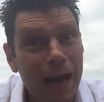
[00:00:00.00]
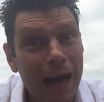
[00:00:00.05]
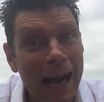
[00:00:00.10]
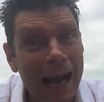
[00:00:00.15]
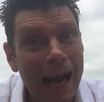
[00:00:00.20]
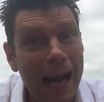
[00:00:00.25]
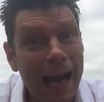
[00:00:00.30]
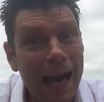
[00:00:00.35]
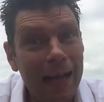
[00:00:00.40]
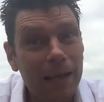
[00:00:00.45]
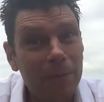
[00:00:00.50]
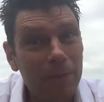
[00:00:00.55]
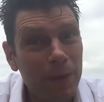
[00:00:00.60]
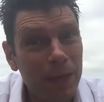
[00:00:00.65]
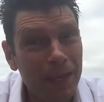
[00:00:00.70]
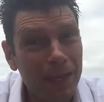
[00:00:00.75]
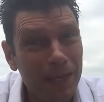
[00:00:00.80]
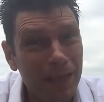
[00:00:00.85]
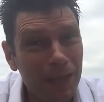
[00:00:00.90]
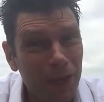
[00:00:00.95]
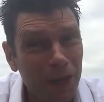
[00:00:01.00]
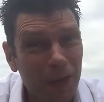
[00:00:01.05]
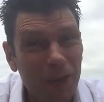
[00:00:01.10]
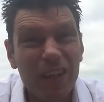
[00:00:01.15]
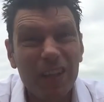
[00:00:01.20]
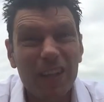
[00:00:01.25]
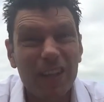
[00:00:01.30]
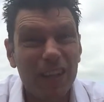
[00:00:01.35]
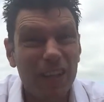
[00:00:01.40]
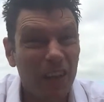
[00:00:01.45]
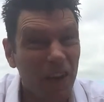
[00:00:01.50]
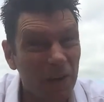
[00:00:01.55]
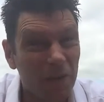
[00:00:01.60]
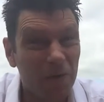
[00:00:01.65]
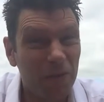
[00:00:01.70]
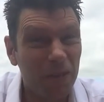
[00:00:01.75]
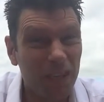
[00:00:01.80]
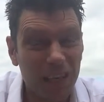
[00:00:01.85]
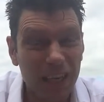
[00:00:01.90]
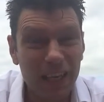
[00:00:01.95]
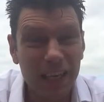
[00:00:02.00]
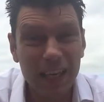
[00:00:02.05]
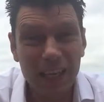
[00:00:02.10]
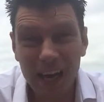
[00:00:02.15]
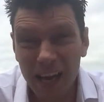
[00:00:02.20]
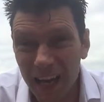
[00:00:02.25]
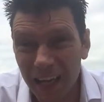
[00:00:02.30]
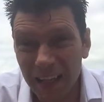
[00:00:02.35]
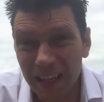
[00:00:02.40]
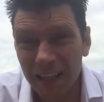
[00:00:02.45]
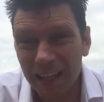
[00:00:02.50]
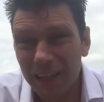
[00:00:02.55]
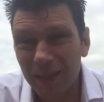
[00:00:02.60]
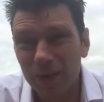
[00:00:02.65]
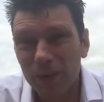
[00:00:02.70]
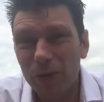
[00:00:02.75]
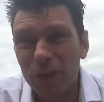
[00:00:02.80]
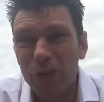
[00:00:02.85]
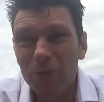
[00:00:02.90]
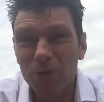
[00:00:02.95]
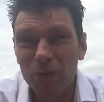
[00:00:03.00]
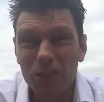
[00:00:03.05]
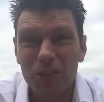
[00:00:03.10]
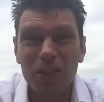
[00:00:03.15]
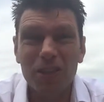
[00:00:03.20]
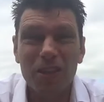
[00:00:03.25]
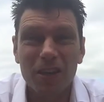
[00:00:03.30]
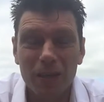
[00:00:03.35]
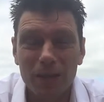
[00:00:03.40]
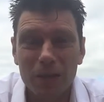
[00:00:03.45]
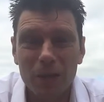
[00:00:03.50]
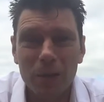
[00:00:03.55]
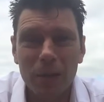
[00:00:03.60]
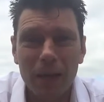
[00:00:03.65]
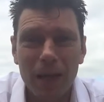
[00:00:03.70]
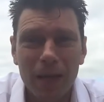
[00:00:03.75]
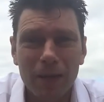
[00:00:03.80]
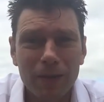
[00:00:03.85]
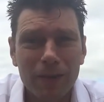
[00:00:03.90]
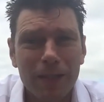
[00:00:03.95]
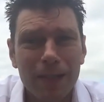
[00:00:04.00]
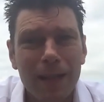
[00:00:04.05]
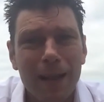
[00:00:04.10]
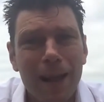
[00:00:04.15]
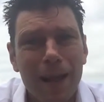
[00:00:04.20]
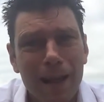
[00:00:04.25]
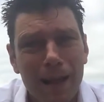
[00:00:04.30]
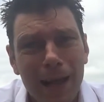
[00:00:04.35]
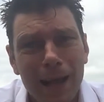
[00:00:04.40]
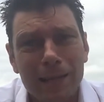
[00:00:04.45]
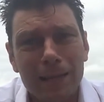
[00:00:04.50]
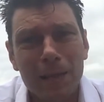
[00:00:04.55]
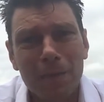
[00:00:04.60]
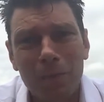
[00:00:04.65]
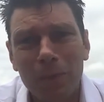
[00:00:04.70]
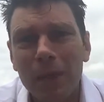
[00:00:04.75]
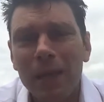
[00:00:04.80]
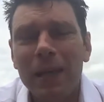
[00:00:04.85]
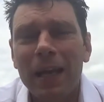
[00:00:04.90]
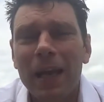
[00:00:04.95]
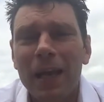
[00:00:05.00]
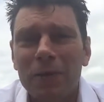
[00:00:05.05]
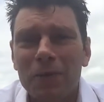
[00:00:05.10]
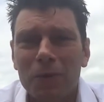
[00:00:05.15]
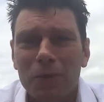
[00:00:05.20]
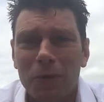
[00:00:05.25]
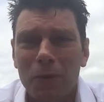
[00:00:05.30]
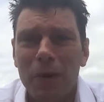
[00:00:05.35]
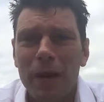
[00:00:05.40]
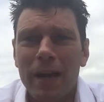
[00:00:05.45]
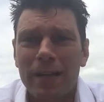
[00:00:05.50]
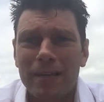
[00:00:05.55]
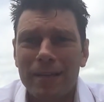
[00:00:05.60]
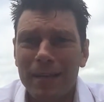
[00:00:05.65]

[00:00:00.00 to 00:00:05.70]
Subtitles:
and being in a career that you don't really like, or you wish you'd done something else in, that's a big ass regret.